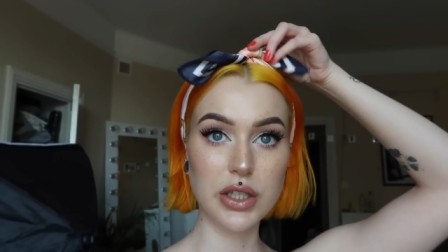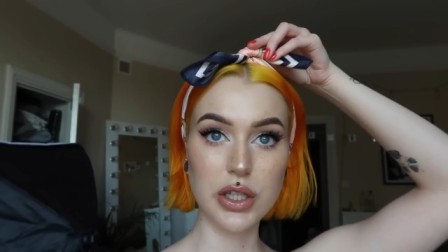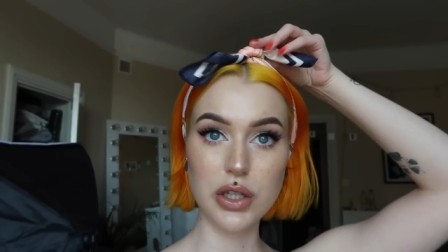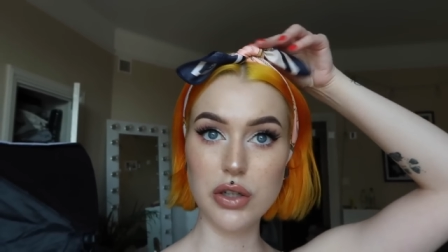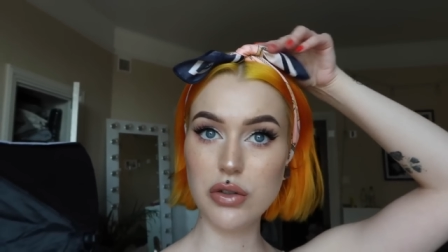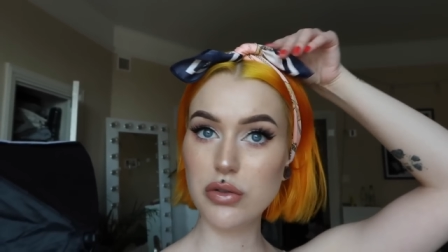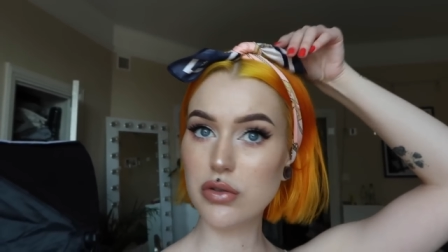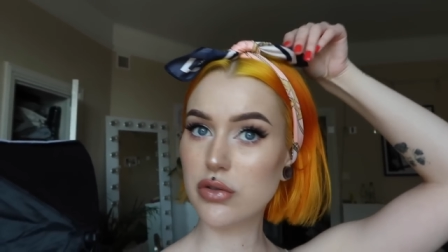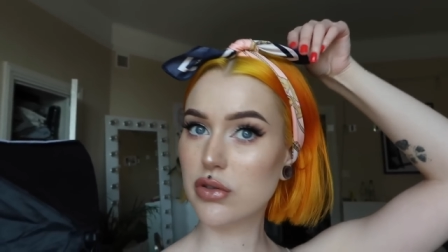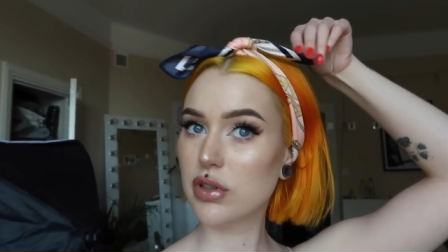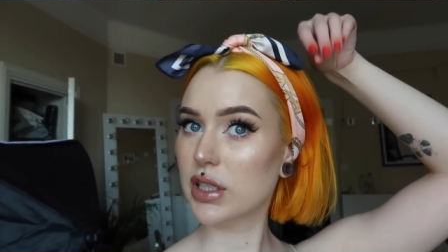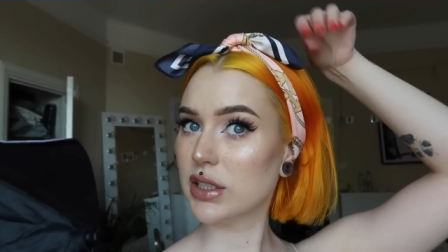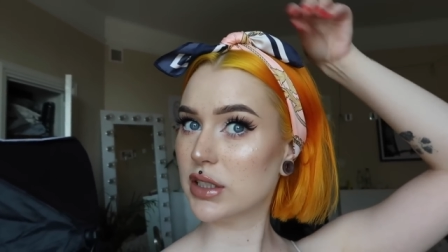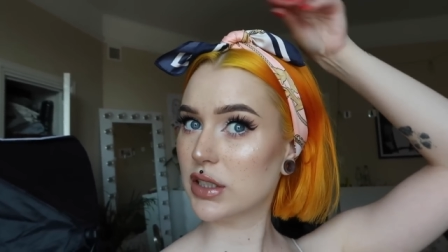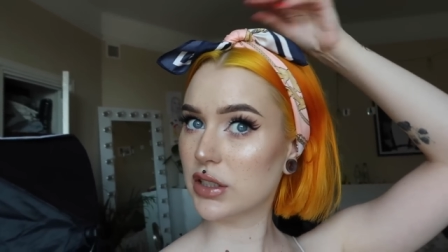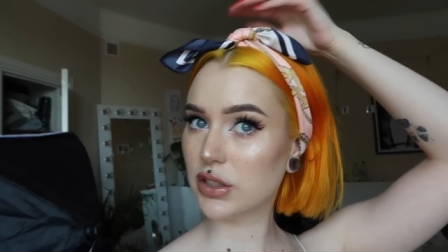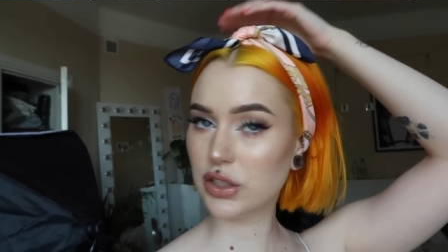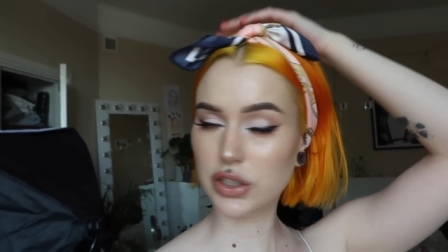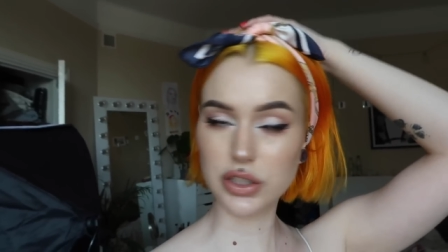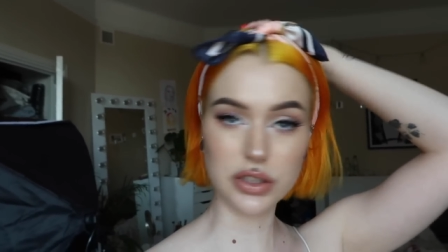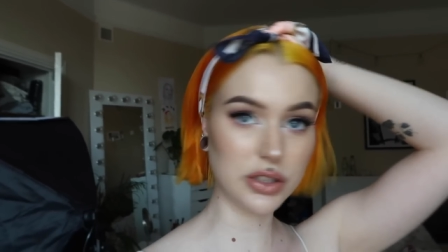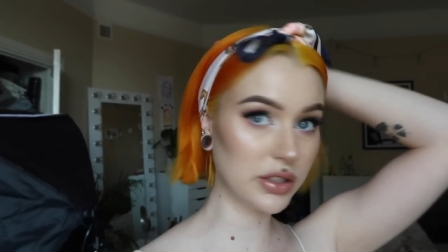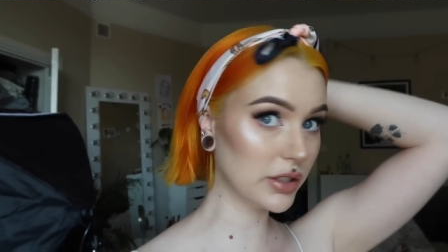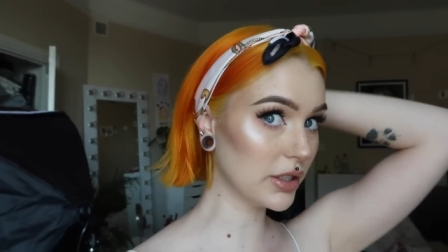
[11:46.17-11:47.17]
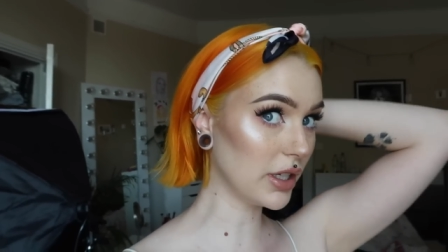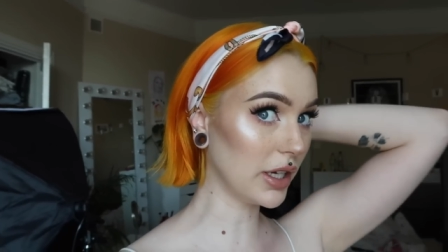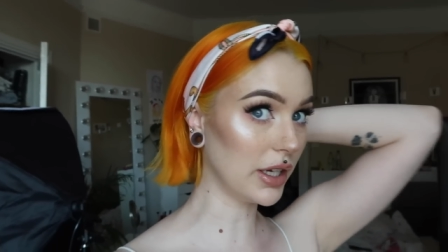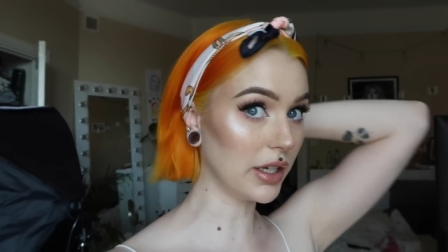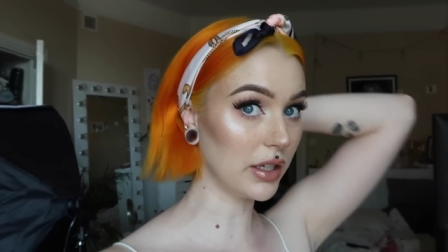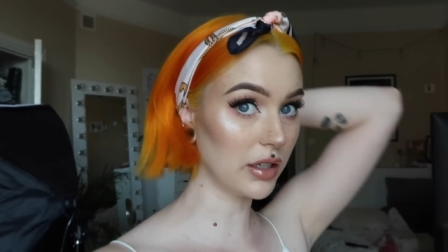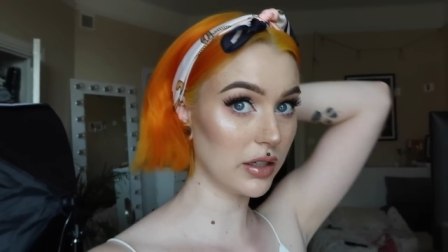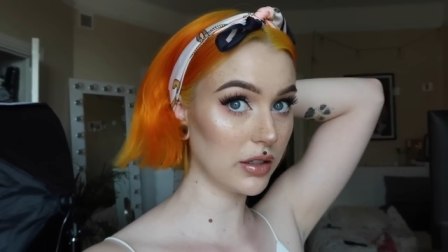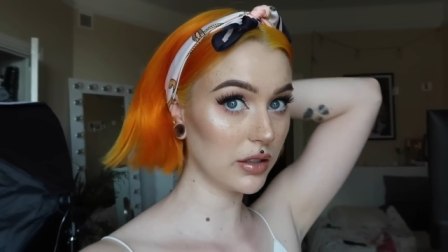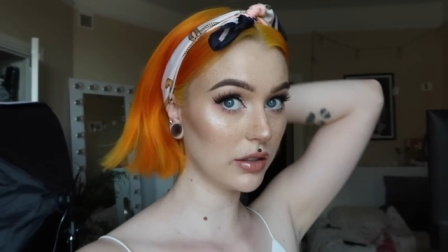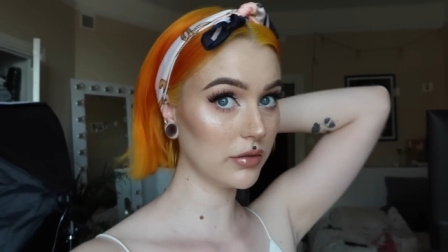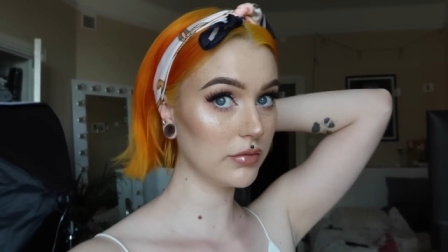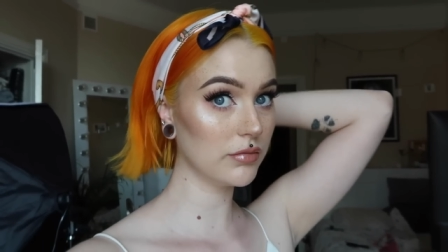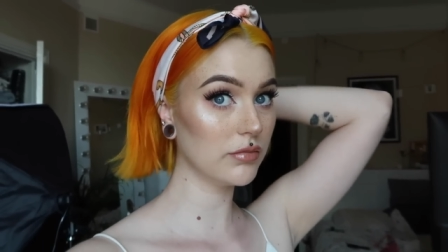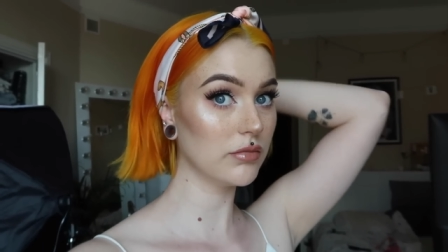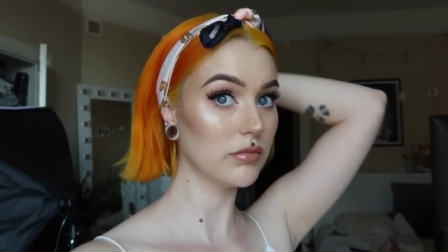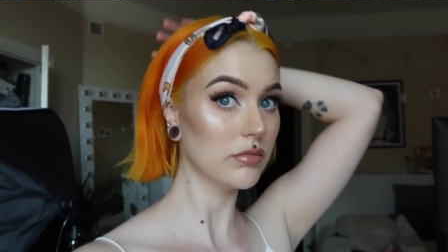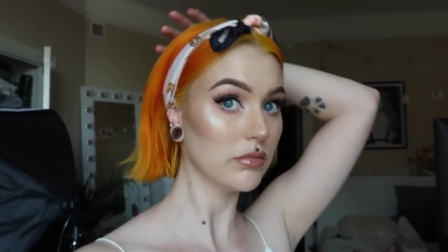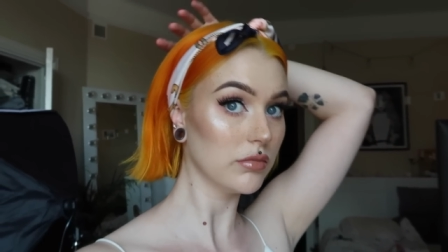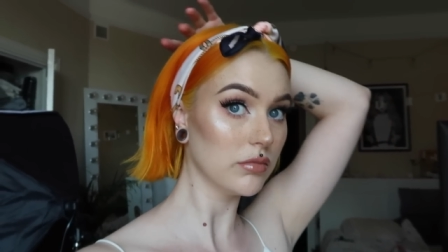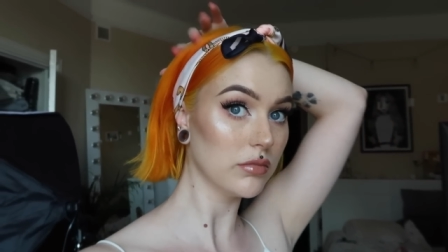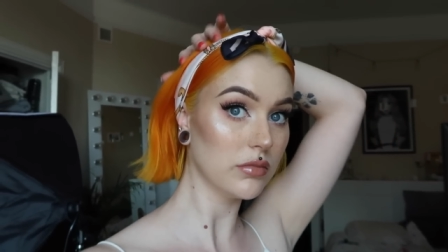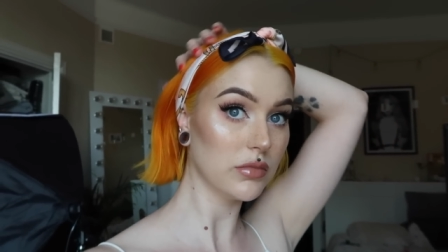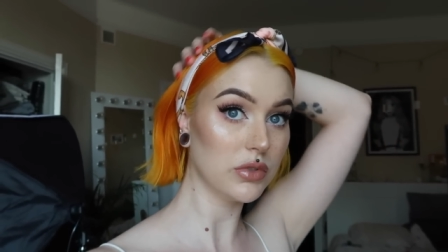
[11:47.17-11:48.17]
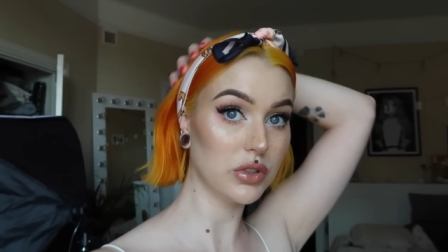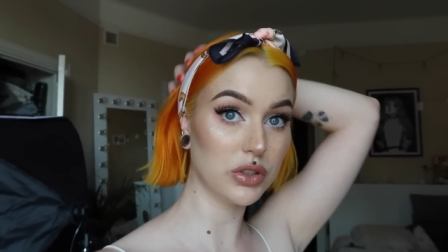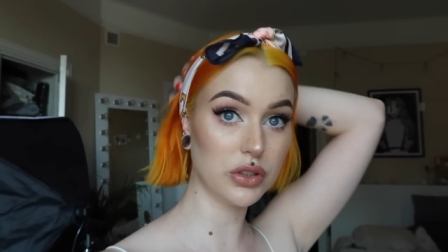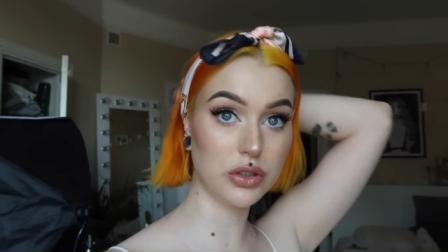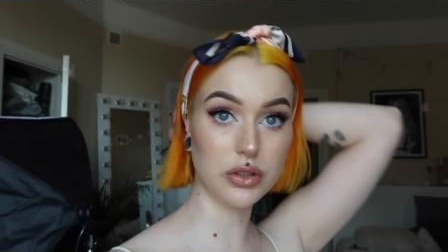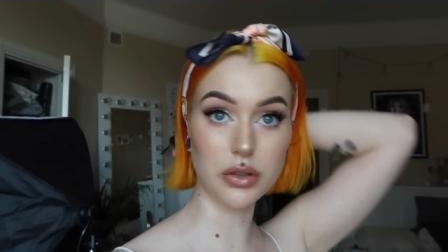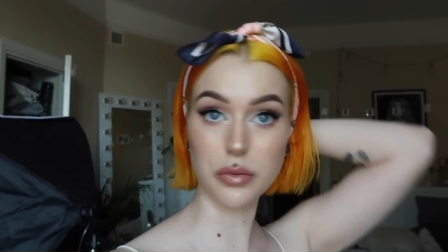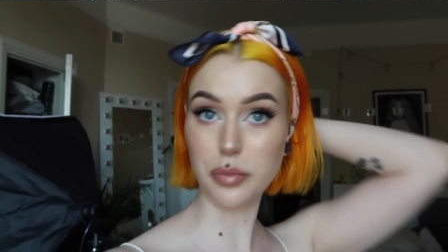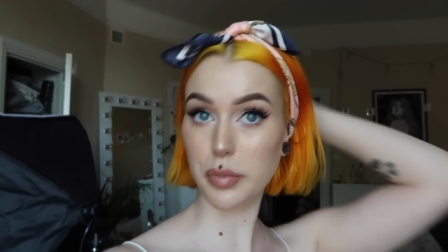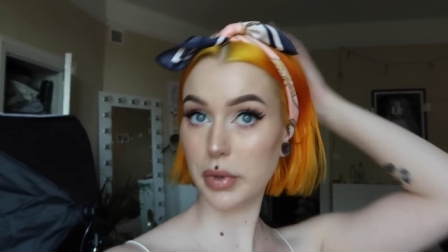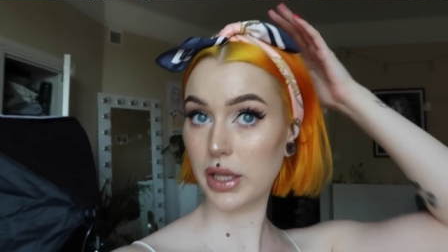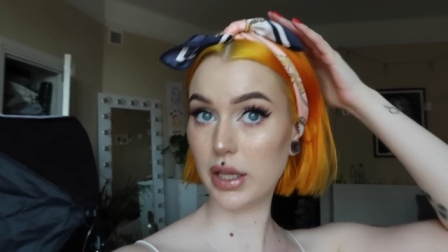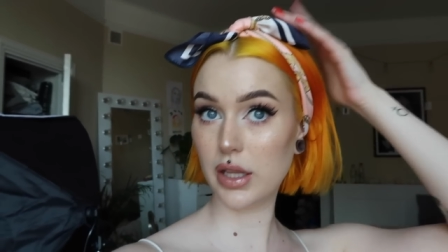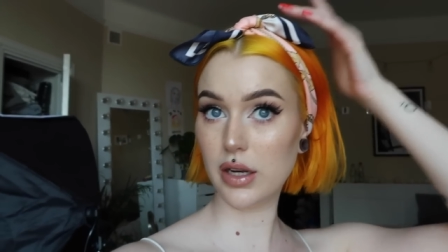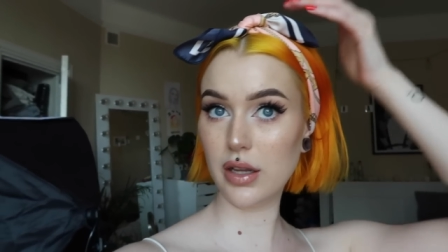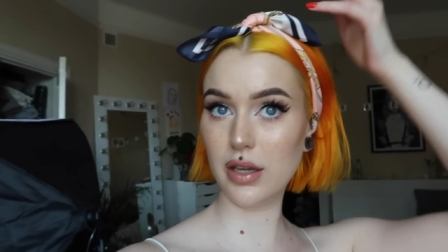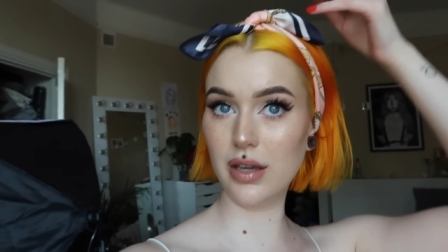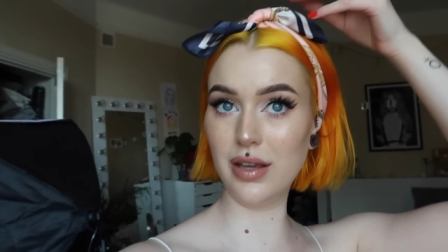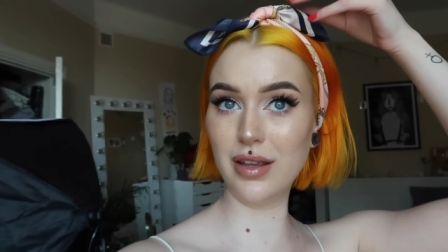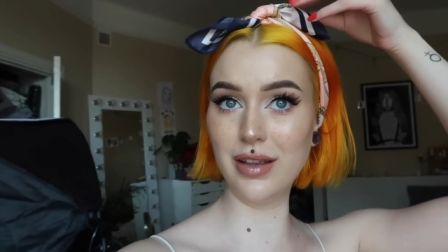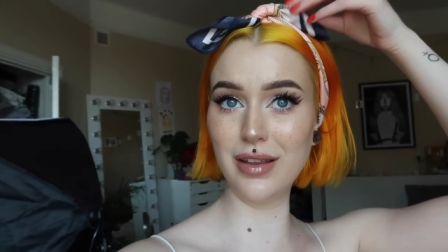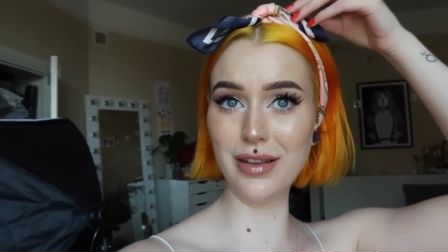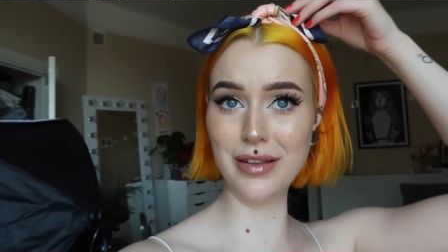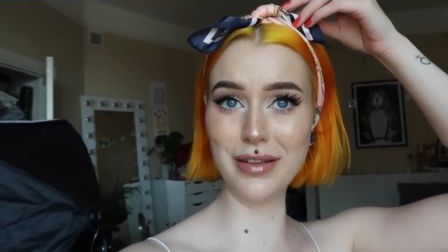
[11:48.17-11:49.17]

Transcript: cute or is it just like stupid?